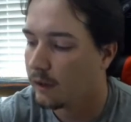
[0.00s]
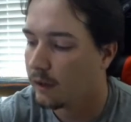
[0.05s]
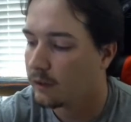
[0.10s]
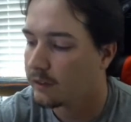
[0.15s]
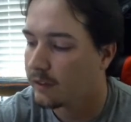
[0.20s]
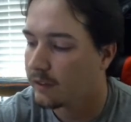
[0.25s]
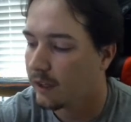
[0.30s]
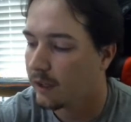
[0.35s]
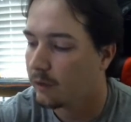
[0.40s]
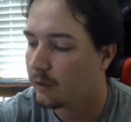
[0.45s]

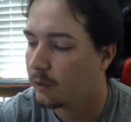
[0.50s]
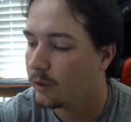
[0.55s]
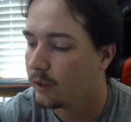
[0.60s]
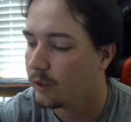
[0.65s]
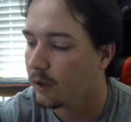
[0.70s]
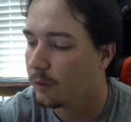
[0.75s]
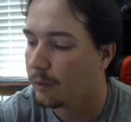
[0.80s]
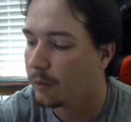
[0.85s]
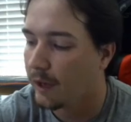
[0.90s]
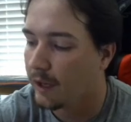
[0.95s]
say we
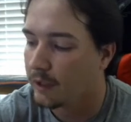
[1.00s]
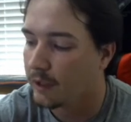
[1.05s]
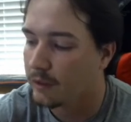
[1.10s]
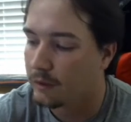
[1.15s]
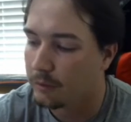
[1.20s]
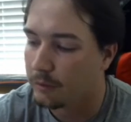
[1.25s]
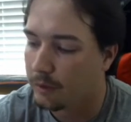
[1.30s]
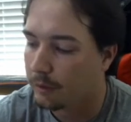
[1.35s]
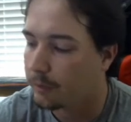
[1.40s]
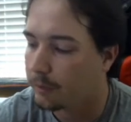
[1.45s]
go back
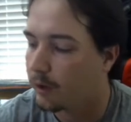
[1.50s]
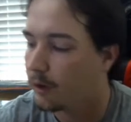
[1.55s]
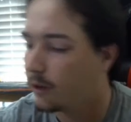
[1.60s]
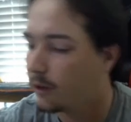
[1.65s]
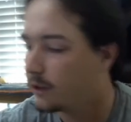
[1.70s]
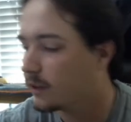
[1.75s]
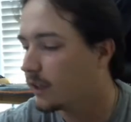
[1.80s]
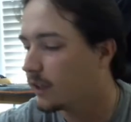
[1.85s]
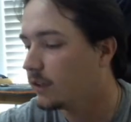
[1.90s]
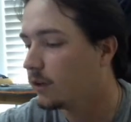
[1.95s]
to my
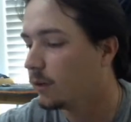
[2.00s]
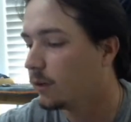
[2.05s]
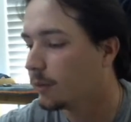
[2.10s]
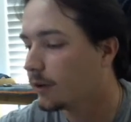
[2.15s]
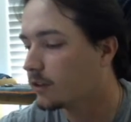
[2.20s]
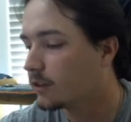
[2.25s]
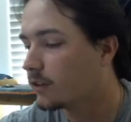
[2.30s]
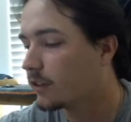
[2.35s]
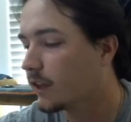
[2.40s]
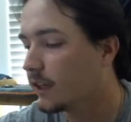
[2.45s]
opponent, they do a
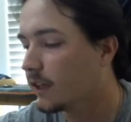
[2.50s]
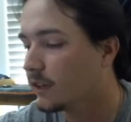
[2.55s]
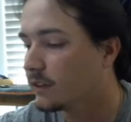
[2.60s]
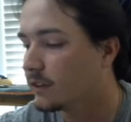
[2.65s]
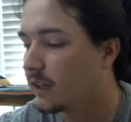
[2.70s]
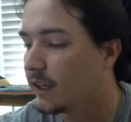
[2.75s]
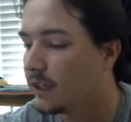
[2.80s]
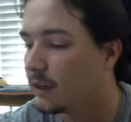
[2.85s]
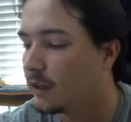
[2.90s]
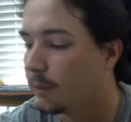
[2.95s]
bunch of things,
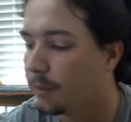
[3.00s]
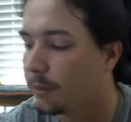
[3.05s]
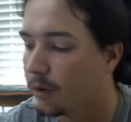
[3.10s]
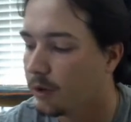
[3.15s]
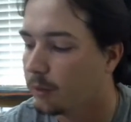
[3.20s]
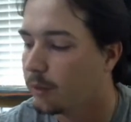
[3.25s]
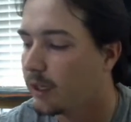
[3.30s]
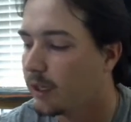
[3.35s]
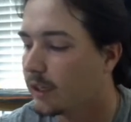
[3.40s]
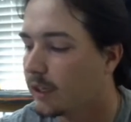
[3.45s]
they end up
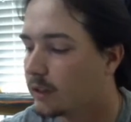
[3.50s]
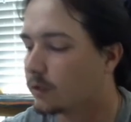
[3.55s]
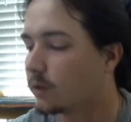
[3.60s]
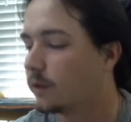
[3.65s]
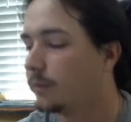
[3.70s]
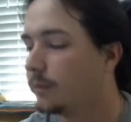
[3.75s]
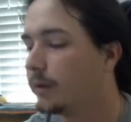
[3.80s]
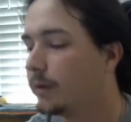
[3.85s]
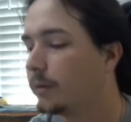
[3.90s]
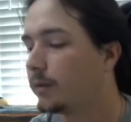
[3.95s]
putting me at
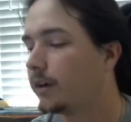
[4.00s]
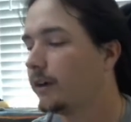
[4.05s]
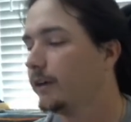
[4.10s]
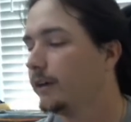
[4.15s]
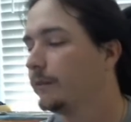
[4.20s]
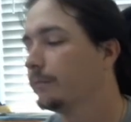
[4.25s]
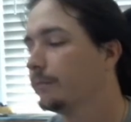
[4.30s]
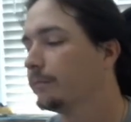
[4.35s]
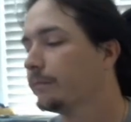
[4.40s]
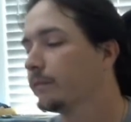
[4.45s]
3 memory.
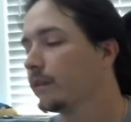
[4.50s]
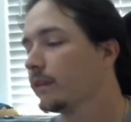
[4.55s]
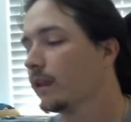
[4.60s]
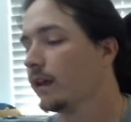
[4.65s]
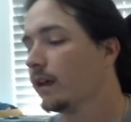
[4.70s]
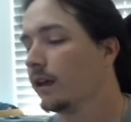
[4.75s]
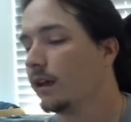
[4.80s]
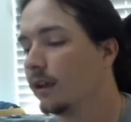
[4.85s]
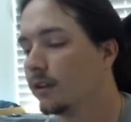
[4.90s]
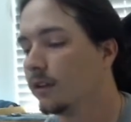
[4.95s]

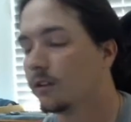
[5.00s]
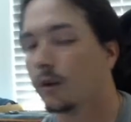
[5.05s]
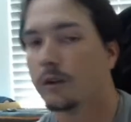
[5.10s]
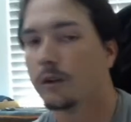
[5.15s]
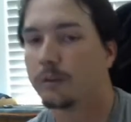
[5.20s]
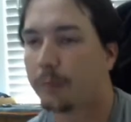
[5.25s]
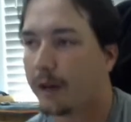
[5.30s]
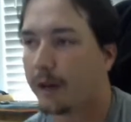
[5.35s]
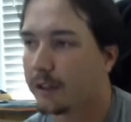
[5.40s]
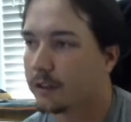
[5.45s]
So
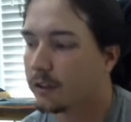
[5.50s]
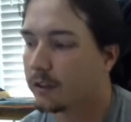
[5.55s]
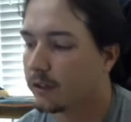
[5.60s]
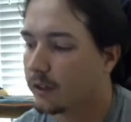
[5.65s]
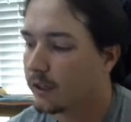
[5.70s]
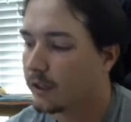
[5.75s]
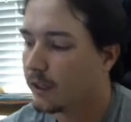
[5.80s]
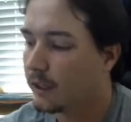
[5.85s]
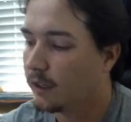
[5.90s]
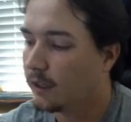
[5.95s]
it's my turn
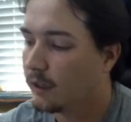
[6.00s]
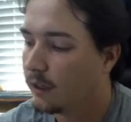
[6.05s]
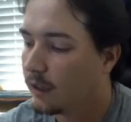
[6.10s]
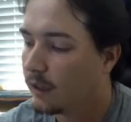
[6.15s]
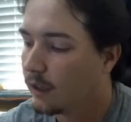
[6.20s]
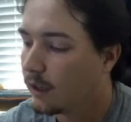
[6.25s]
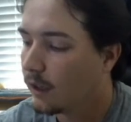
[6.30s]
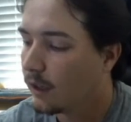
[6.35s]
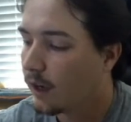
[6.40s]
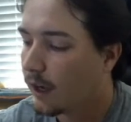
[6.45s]
again.
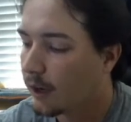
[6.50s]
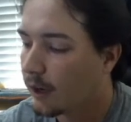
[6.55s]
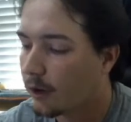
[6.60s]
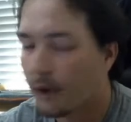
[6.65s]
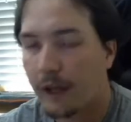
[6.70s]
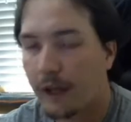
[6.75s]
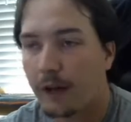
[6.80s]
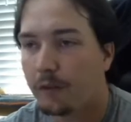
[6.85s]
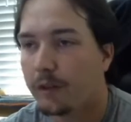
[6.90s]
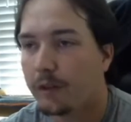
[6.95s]
I
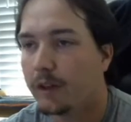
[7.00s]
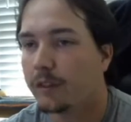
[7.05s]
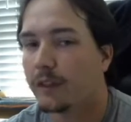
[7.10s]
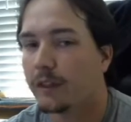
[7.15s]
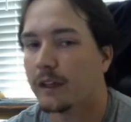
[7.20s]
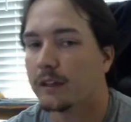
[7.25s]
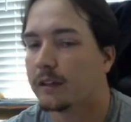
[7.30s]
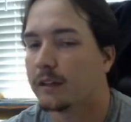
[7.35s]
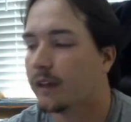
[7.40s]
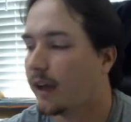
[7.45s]
don't have
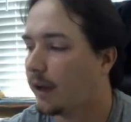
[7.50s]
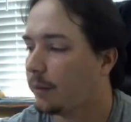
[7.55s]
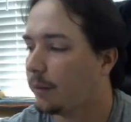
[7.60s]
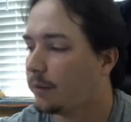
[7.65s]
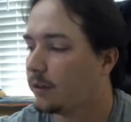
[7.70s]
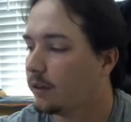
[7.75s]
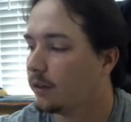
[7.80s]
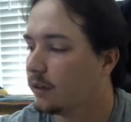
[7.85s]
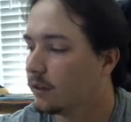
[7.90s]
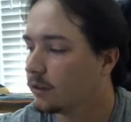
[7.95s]
anything
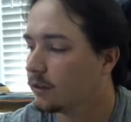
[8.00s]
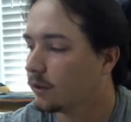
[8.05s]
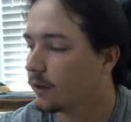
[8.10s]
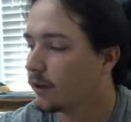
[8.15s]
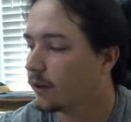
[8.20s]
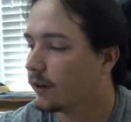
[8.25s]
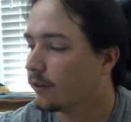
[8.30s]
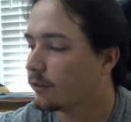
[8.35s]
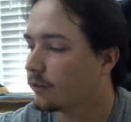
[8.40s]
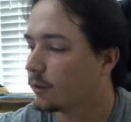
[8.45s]
tapped, so I
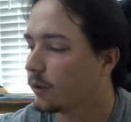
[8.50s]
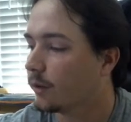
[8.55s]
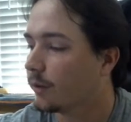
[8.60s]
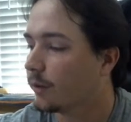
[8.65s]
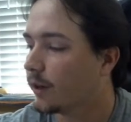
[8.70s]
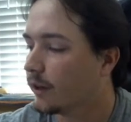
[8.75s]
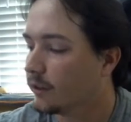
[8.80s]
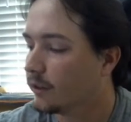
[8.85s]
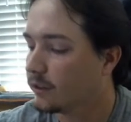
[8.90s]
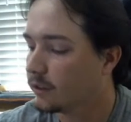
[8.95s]
don't have to worry
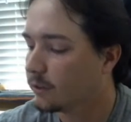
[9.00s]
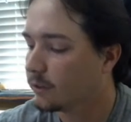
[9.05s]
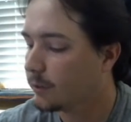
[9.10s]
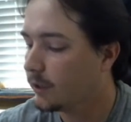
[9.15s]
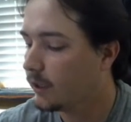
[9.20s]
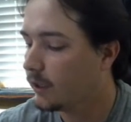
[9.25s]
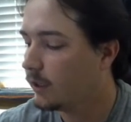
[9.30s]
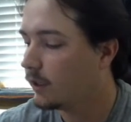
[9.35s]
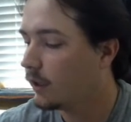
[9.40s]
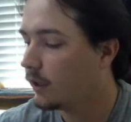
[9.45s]
about
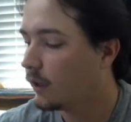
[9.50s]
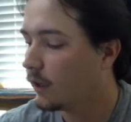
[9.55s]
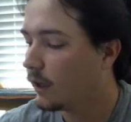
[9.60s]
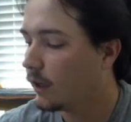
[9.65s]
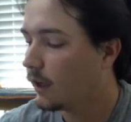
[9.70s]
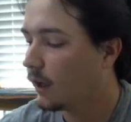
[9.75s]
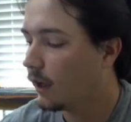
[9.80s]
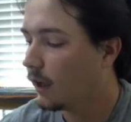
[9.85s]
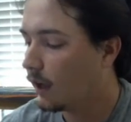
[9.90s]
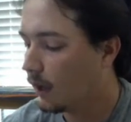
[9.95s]
unsuspend.
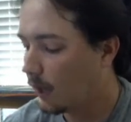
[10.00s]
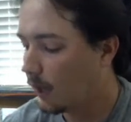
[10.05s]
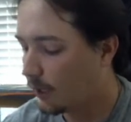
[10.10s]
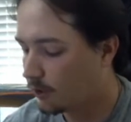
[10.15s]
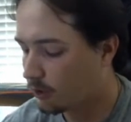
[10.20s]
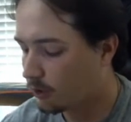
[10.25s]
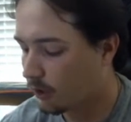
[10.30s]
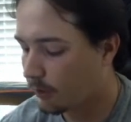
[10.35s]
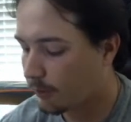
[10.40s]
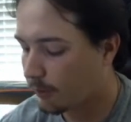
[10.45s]
I
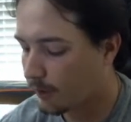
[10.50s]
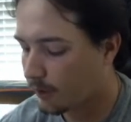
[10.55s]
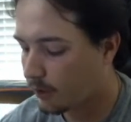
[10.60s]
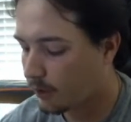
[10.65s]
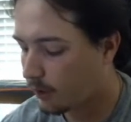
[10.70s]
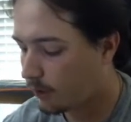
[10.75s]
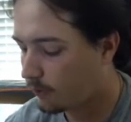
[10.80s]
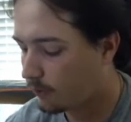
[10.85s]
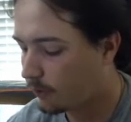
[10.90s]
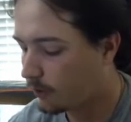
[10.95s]
draw my
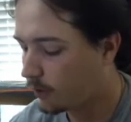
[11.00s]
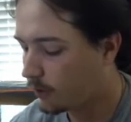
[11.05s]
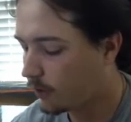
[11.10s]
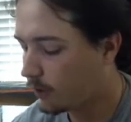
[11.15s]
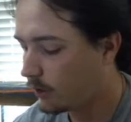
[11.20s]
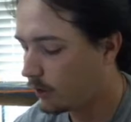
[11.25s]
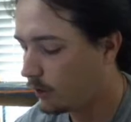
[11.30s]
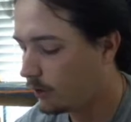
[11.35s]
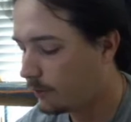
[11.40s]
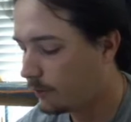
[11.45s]
card for
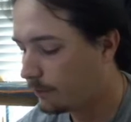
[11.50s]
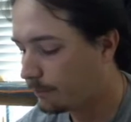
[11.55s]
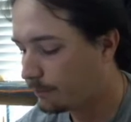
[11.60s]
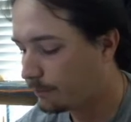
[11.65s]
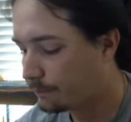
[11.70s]
turn.